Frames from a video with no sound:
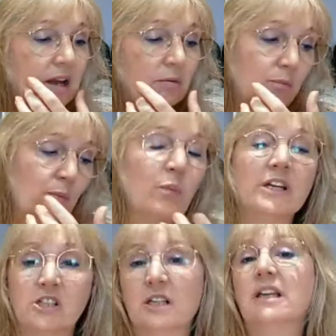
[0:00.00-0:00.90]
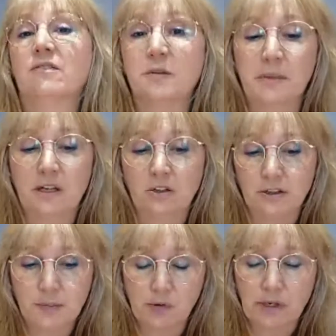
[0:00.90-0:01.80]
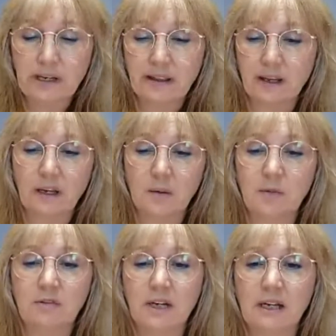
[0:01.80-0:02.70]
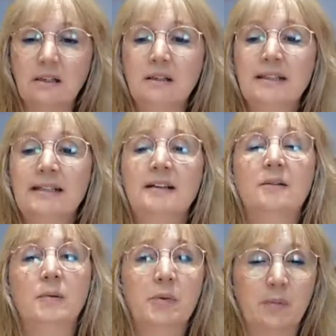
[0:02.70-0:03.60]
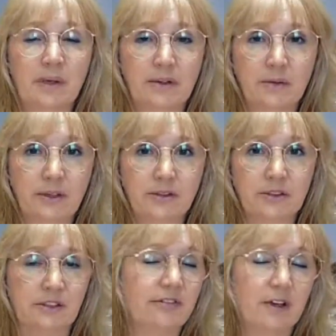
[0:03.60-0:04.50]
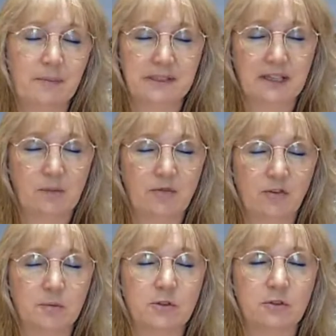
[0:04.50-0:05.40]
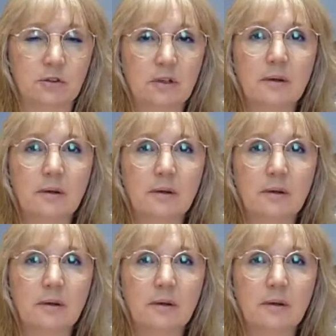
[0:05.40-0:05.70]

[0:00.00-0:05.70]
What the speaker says: Which gives me a good point. Thank you, Maria. We're probably all used to, you've heard me say it before, I'm sure.